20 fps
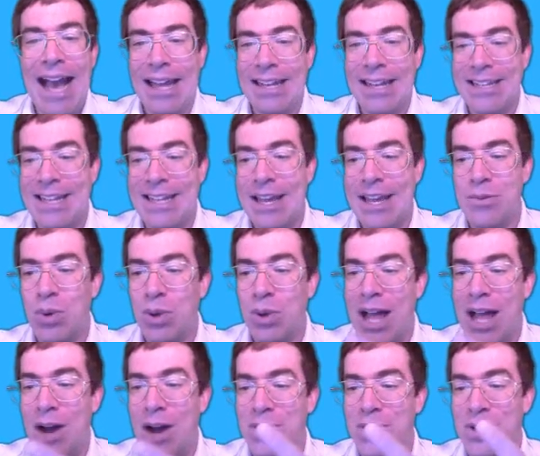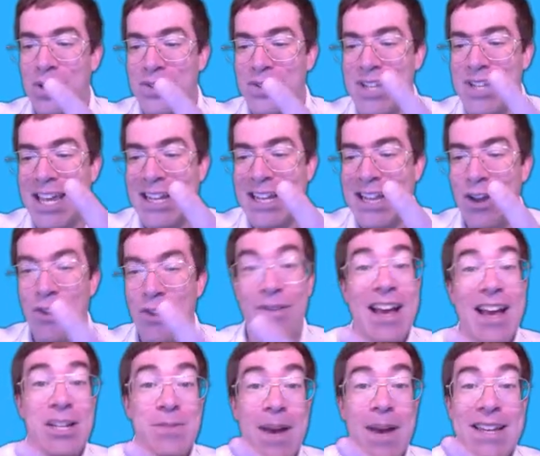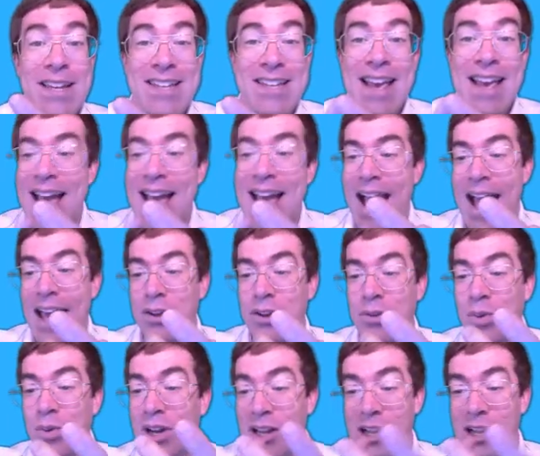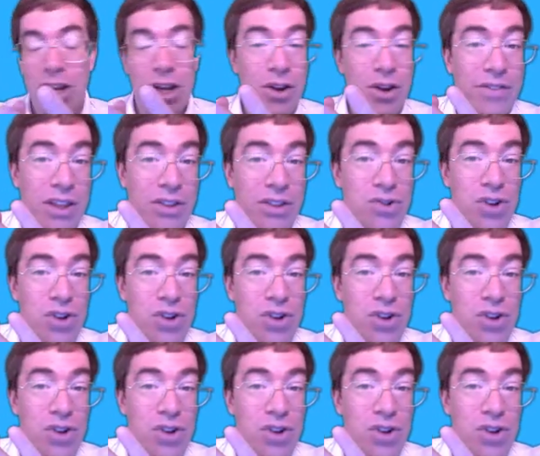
and it will help you stay clear of airspace, and it will alert you of other